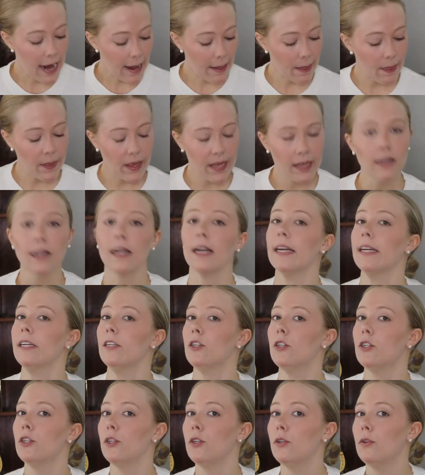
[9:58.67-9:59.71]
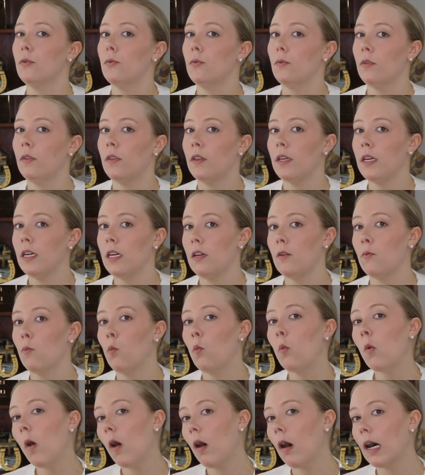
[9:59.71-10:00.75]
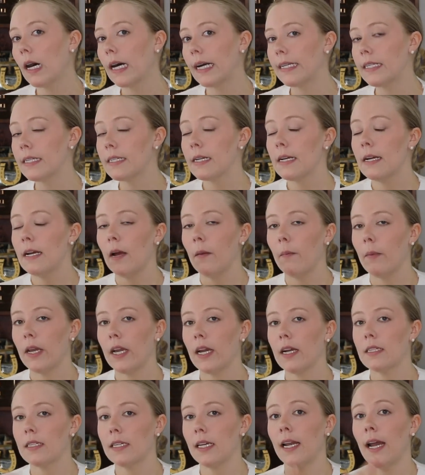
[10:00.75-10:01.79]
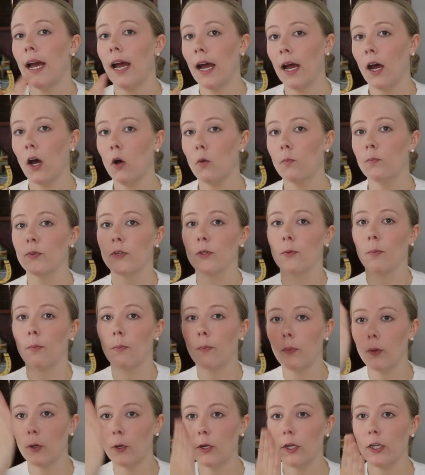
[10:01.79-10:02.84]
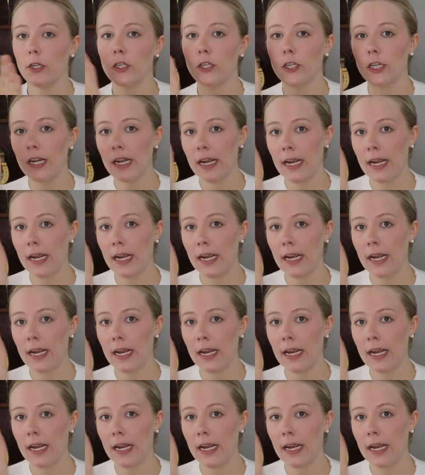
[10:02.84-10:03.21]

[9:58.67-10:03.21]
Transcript: and then I do the wand because it helps push